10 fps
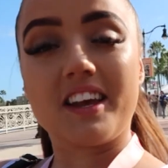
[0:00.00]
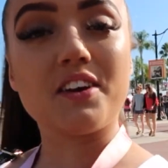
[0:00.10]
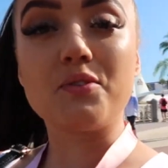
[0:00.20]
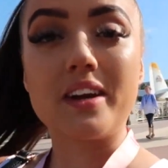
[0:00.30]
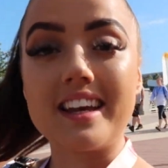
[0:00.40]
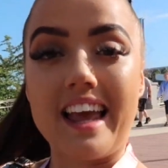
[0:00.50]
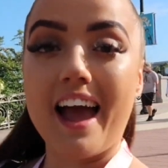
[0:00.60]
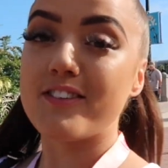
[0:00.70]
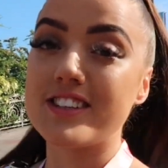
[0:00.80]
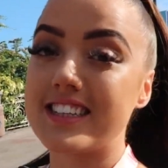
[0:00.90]
see if we can
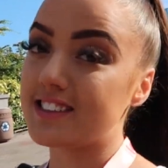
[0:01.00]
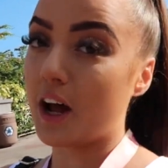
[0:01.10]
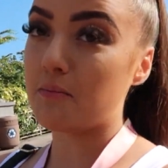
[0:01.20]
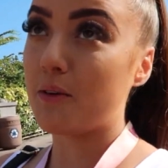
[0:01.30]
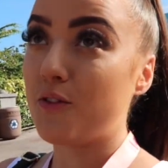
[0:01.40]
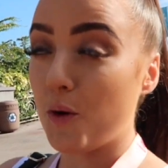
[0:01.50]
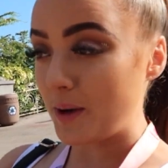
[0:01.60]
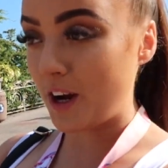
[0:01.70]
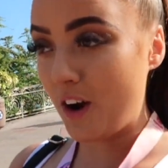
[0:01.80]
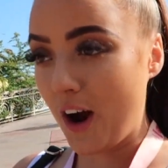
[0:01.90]
get everything done before
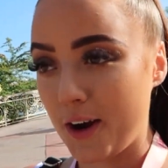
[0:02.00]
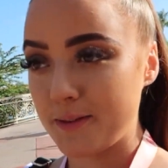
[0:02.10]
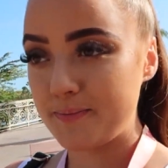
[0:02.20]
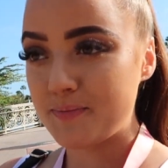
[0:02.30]
we go home.